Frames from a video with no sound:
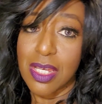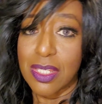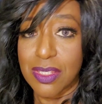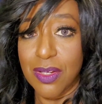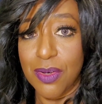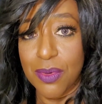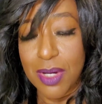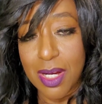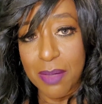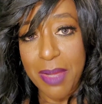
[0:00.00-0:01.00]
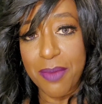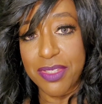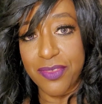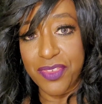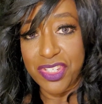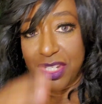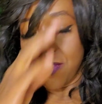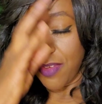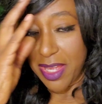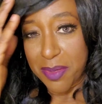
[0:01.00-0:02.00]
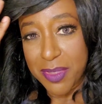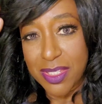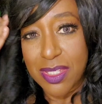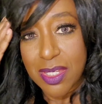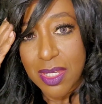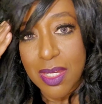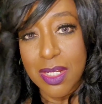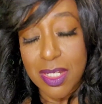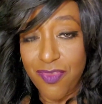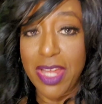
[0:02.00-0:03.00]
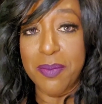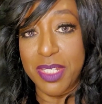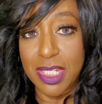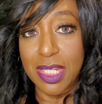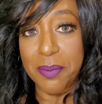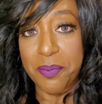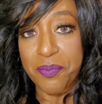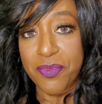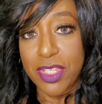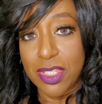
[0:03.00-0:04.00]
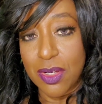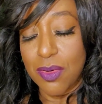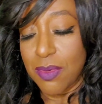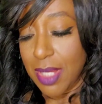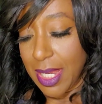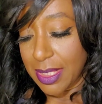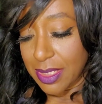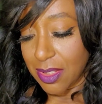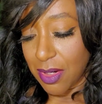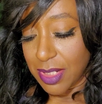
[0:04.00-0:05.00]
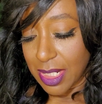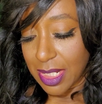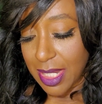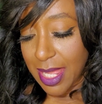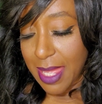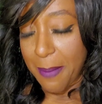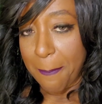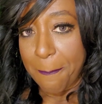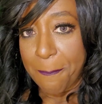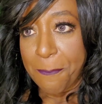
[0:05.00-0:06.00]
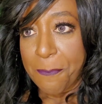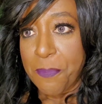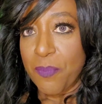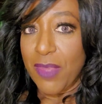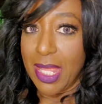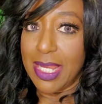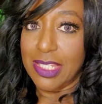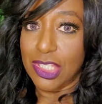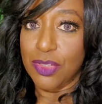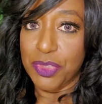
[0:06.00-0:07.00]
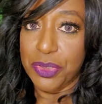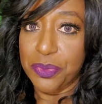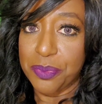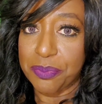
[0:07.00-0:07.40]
So I was deficient in vitamin D. So I had to start taking that. And I still do.